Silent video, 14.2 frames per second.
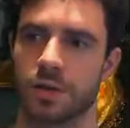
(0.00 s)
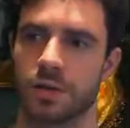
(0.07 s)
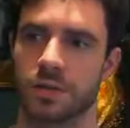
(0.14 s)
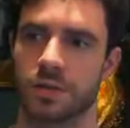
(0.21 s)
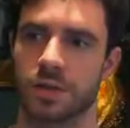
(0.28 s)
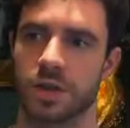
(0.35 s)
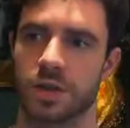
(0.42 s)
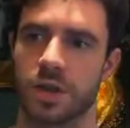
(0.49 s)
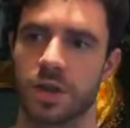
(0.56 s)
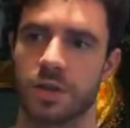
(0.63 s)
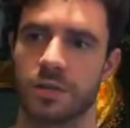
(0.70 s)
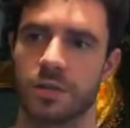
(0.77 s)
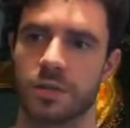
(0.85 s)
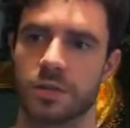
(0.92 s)
stay
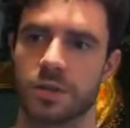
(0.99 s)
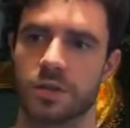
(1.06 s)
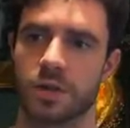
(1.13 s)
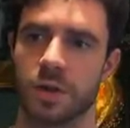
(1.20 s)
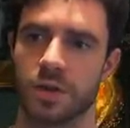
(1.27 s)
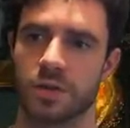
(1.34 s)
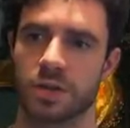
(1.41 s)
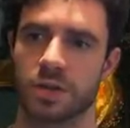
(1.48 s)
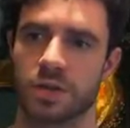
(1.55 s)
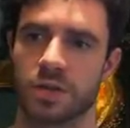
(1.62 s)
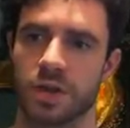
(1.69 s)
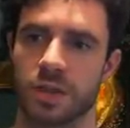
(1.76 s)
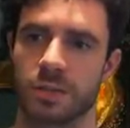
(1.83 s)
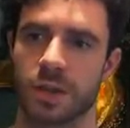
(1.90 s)
alive because the toxic is
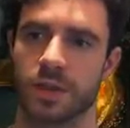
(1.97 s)
killing me.